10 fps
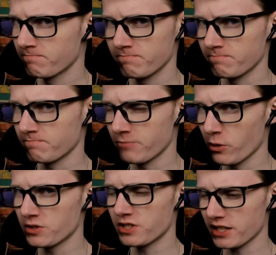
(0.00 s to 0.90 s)
He
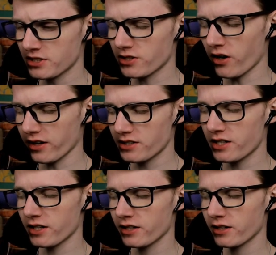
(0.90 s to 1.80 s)
was just starting
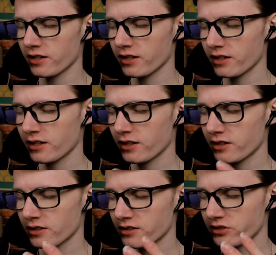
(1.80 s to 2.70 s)
to
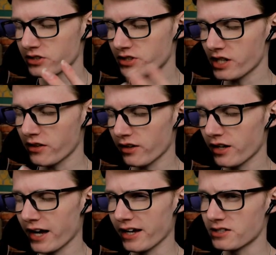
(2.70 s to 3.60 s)
see the
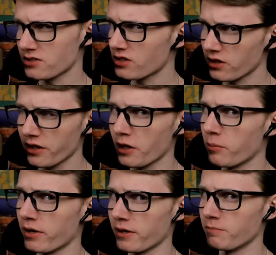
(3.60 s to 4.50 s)
light just a little
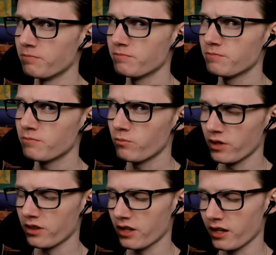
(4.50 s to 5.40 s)
bit with,